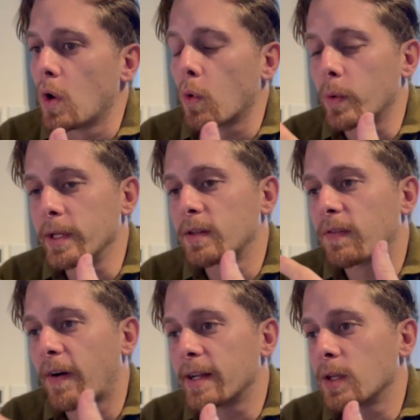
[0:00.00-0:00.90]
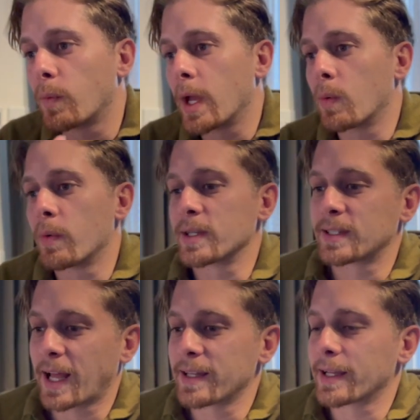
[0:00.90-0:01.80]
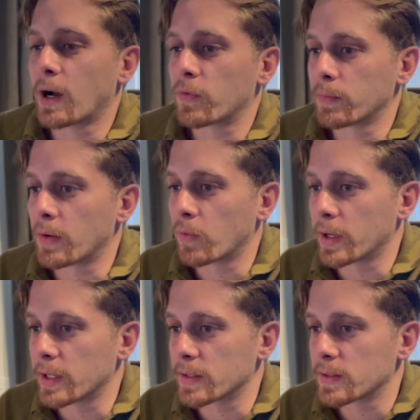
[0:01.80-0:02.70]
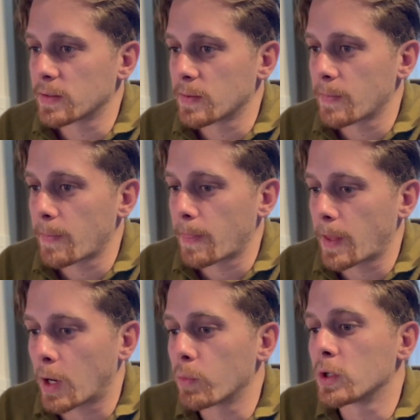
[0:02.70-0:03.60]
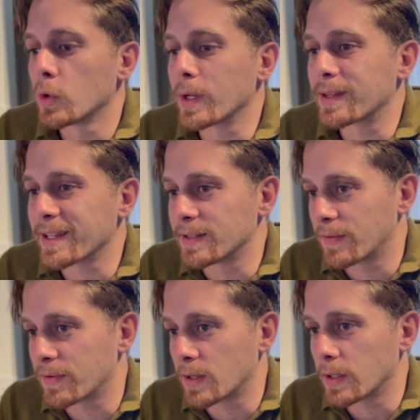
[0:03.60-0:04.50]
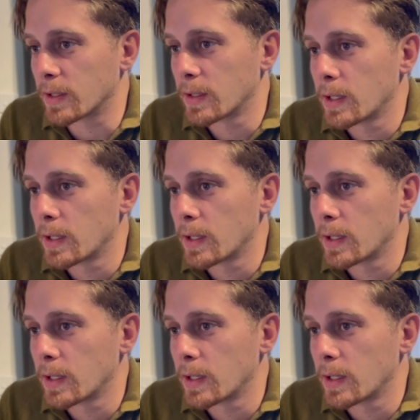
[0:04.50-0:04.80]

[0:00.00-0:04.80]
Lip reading: we need to find a way where we're standing out from everyone else and we're doing things differently.